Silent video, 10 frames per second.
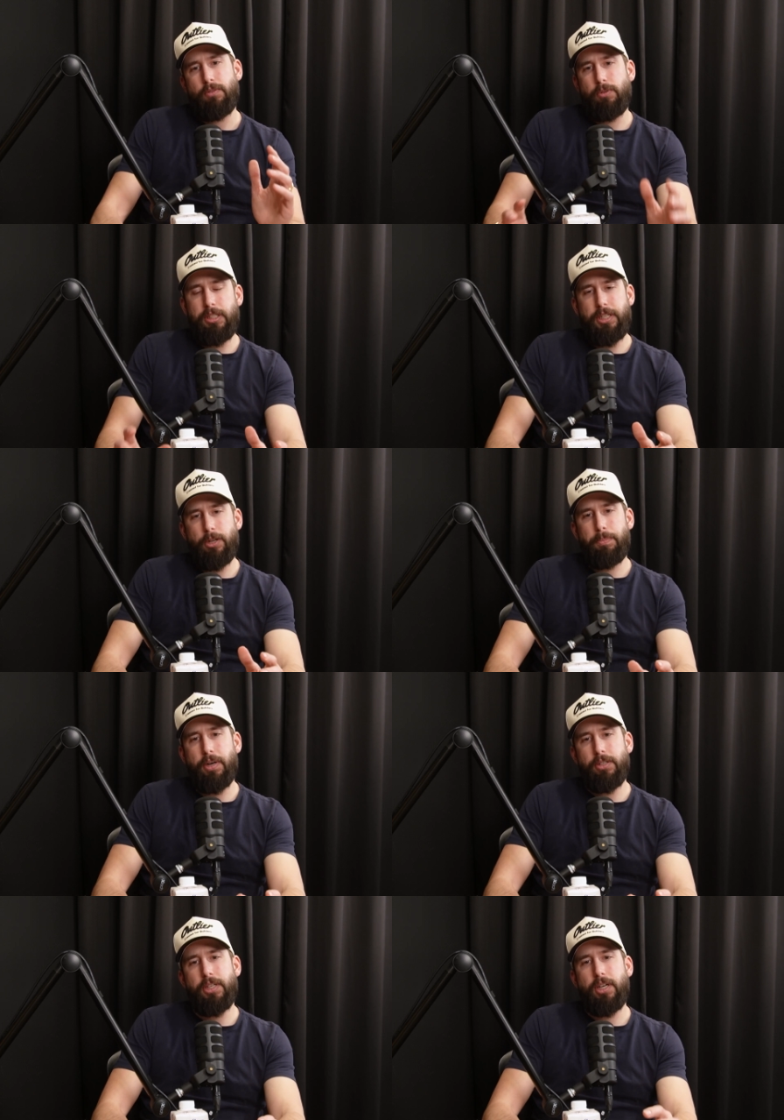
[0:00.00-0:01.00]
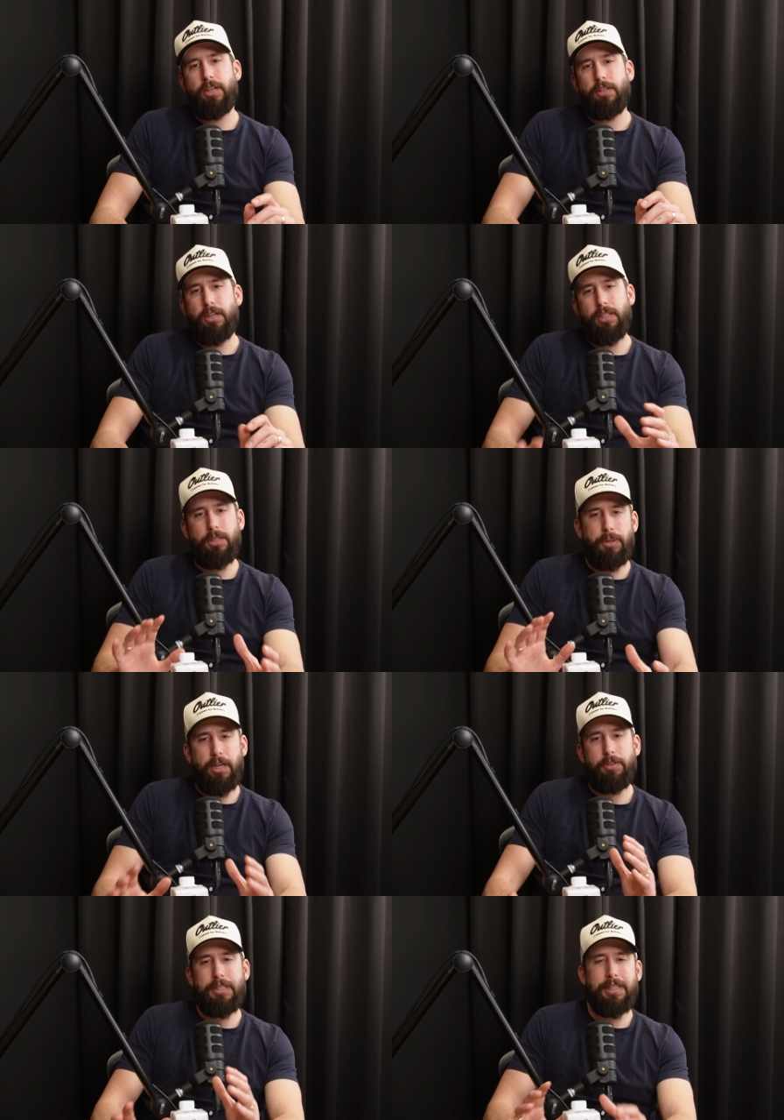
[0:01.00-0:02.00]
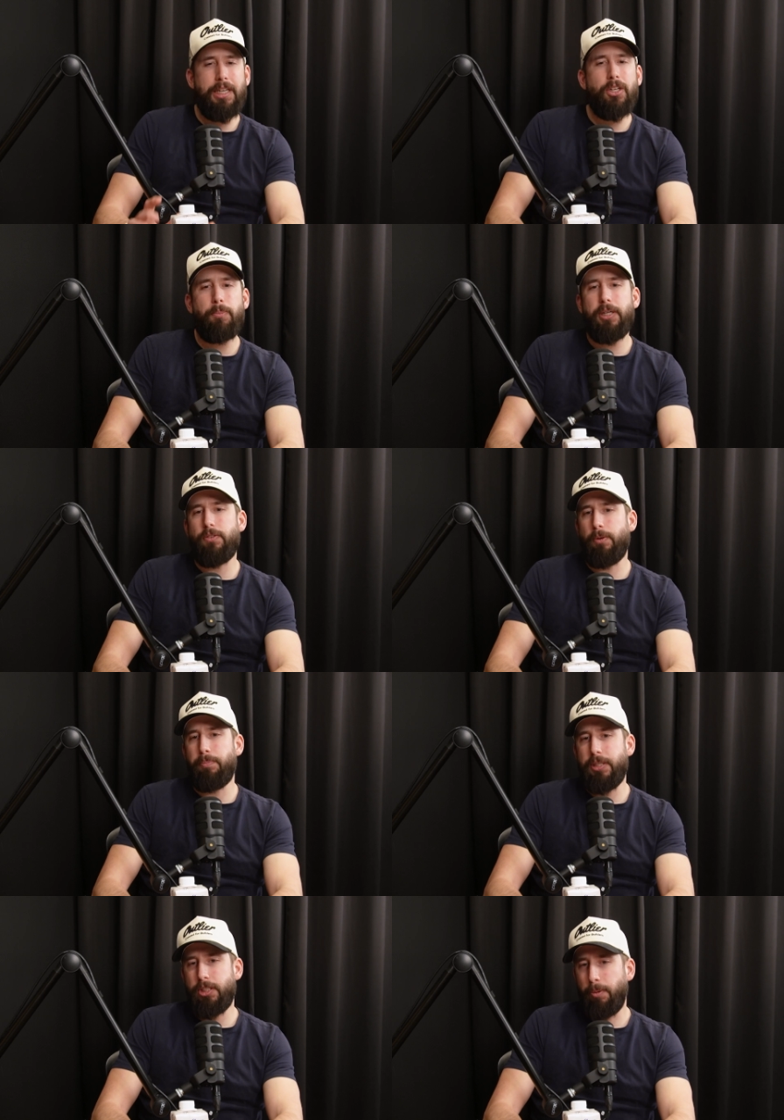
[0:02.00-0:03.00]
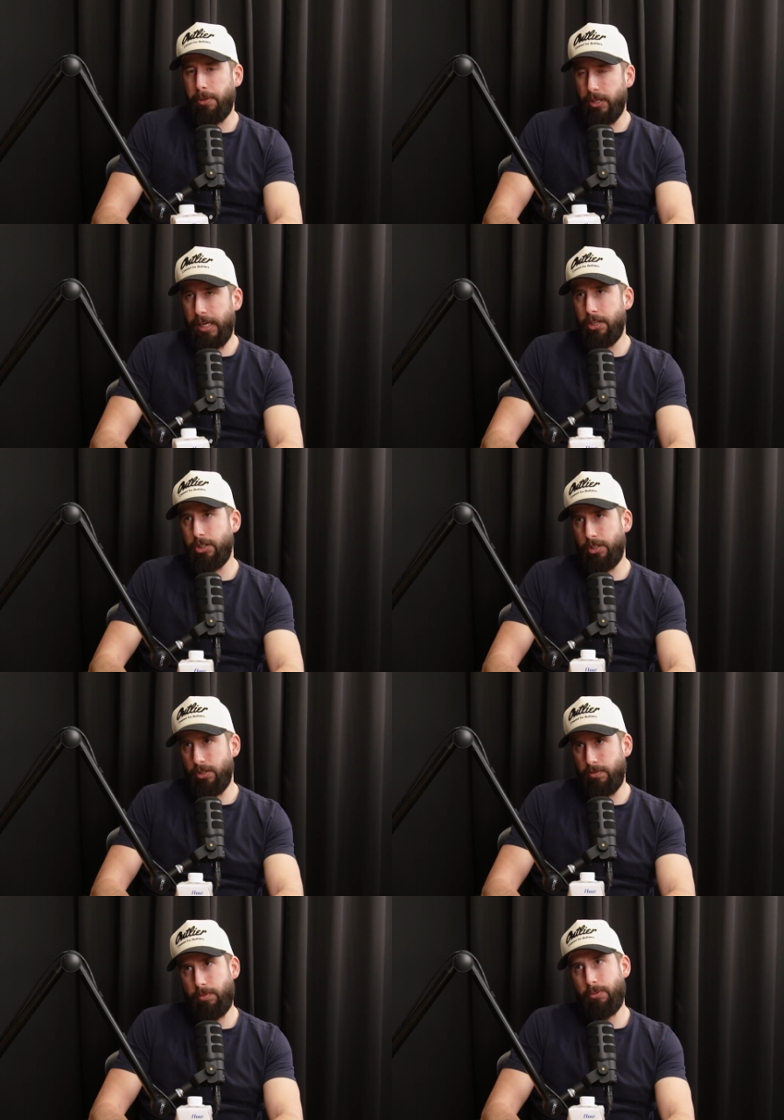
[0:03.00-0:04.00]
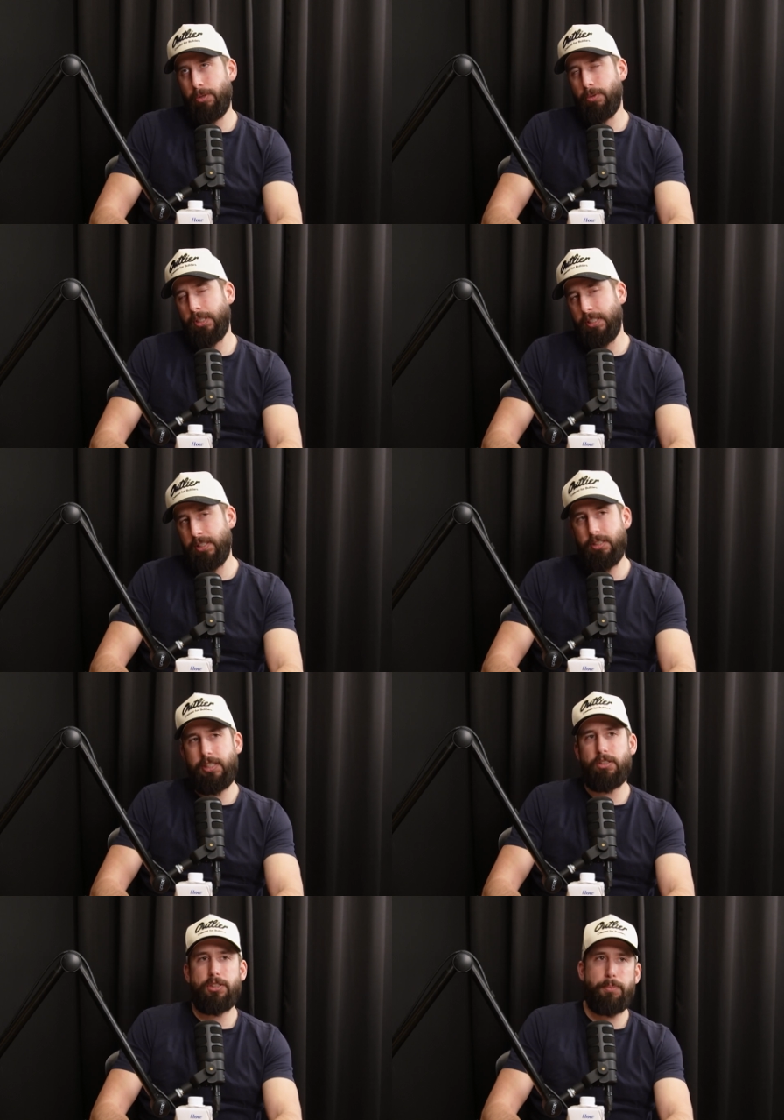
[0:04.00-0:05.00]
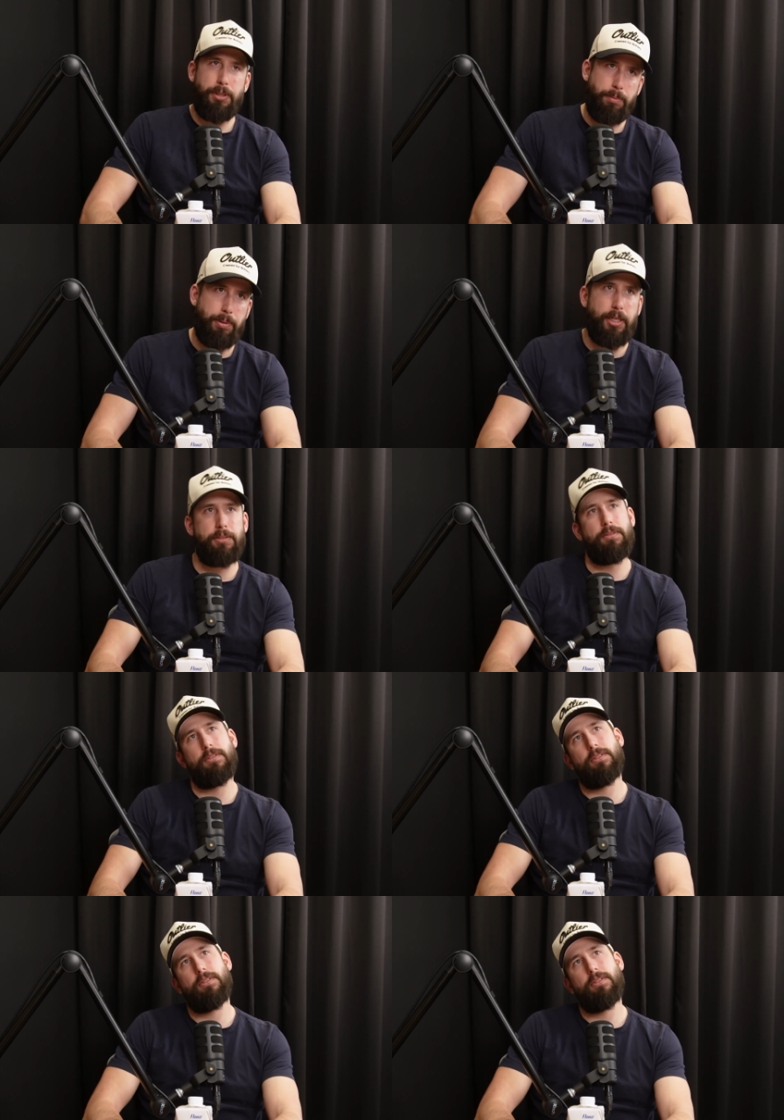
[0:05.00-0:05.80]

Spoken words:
retail partner. I think we have a little bit of a miscommunication of what we wanted the deal to be, but